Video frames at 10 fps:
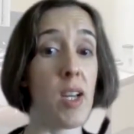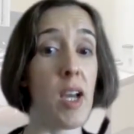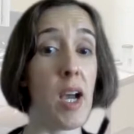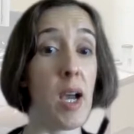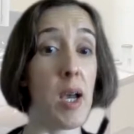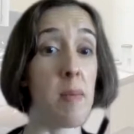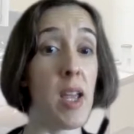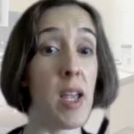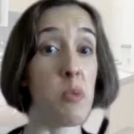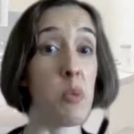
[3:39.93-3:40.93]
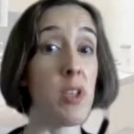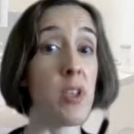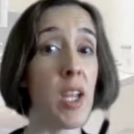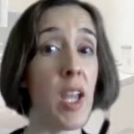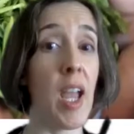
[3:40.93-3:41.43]
And we'll
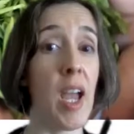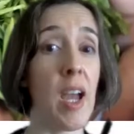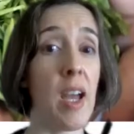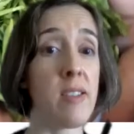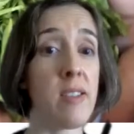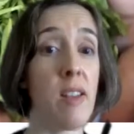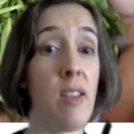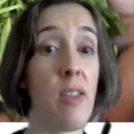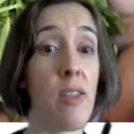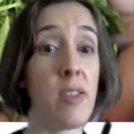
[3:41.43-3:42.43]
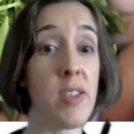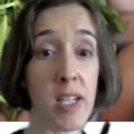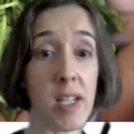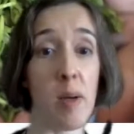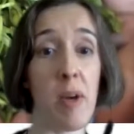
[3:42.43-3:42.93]
look at the
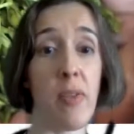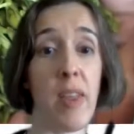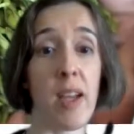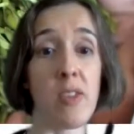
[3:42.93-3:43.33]
data about that.